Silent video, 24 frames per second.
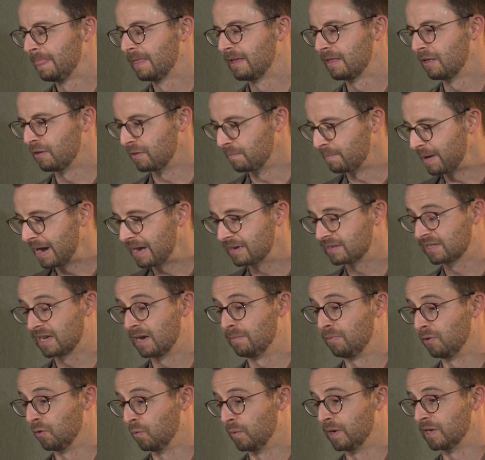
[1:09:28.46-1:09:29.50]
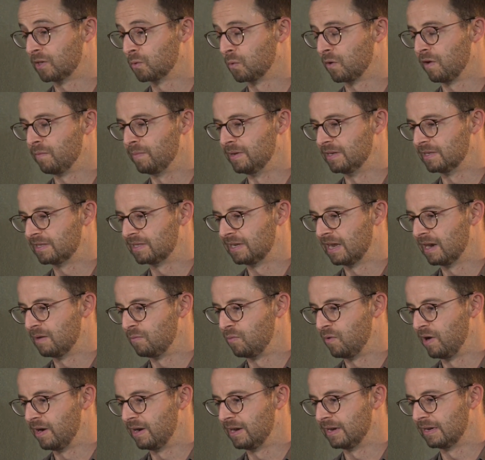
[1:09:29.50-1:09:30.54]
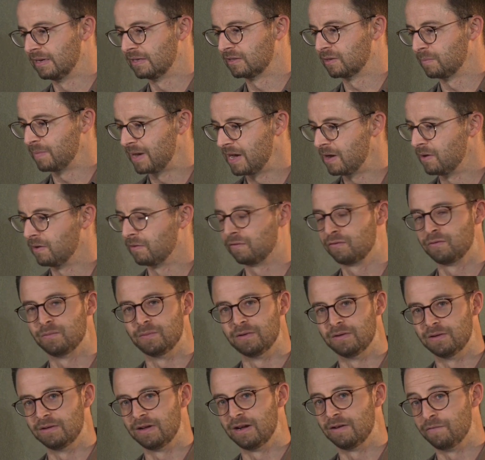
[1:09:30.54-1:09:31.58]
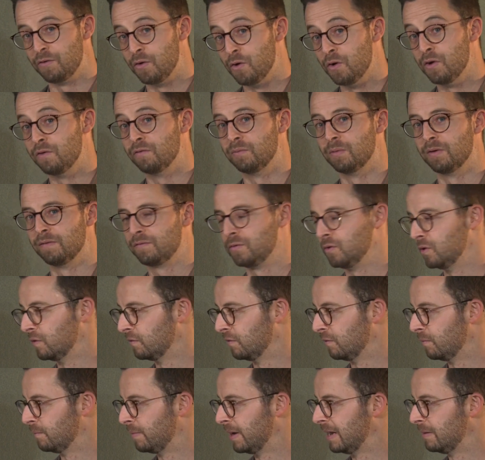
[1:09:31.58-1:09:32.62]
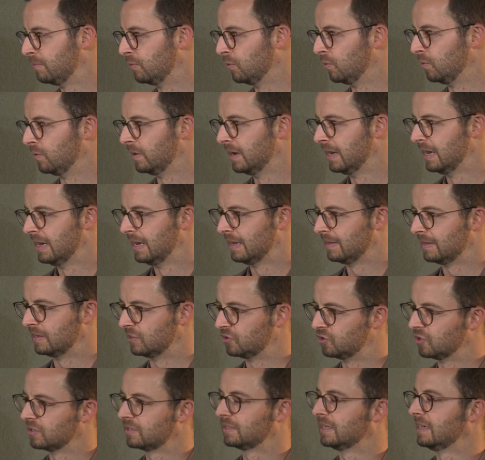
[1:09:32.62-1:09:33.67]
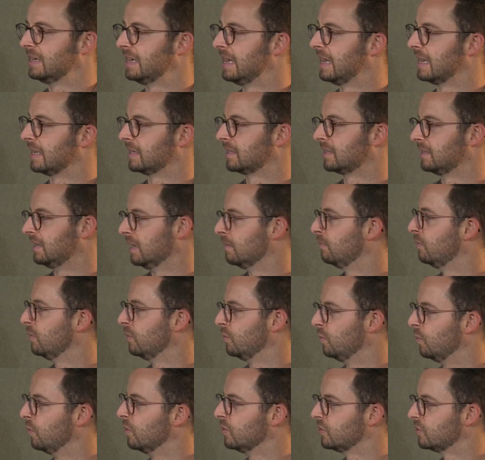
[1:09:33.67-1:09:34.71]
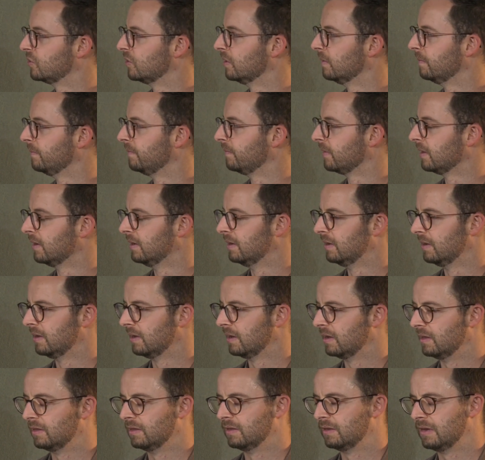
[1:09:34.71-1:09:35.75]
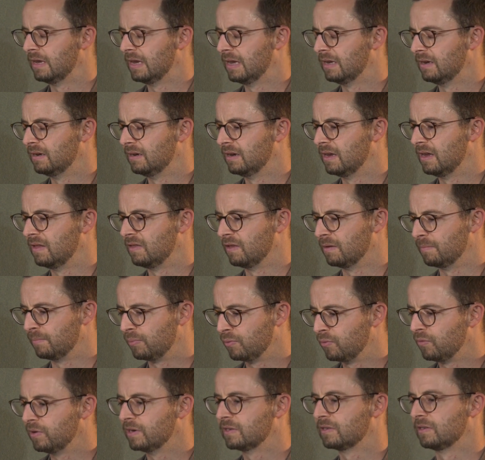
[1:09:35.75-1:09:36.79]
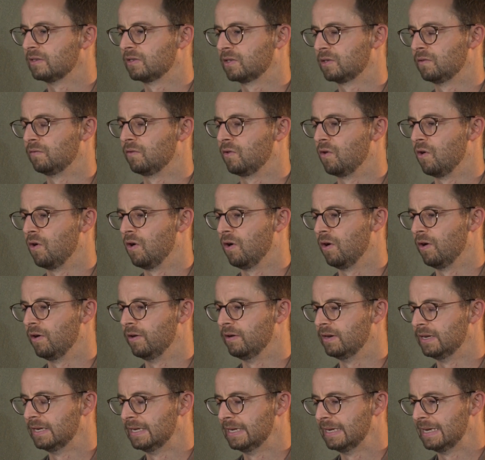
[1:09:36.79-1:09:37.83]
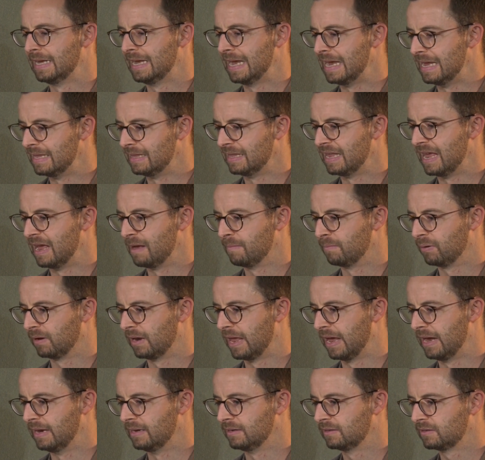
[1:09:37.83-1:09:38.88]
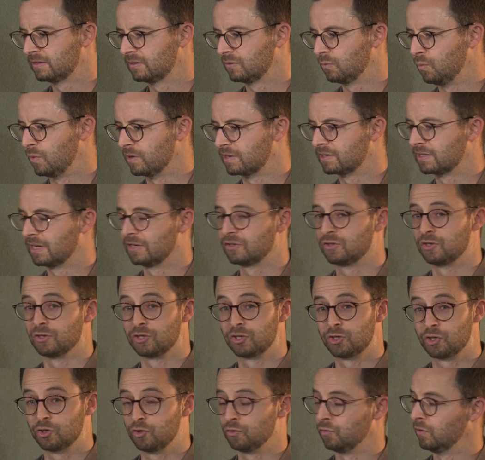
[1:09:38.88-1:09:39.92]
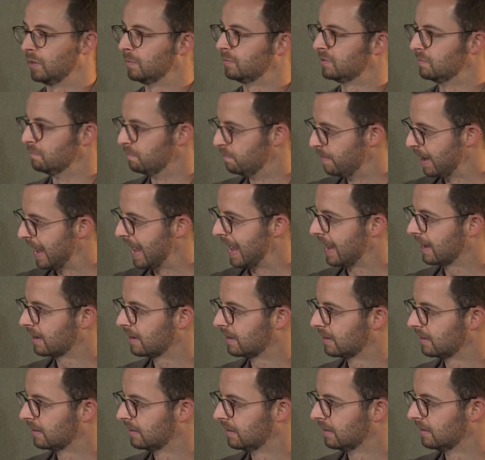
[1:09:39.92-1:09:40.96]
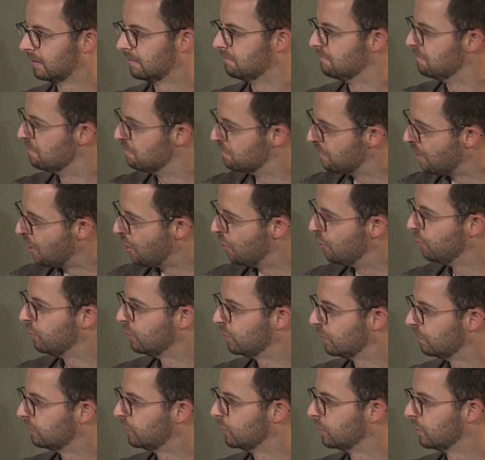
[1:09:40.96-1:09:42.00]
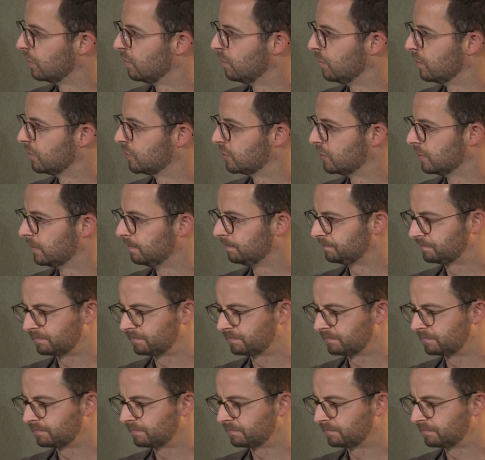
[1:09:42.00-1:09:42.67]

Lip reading: The past couple of weeks what I've been celebrating is I've heard from a few different people, there's just a next step in worship. And in the presence of God in that place with such a stripped back mode of doing worship.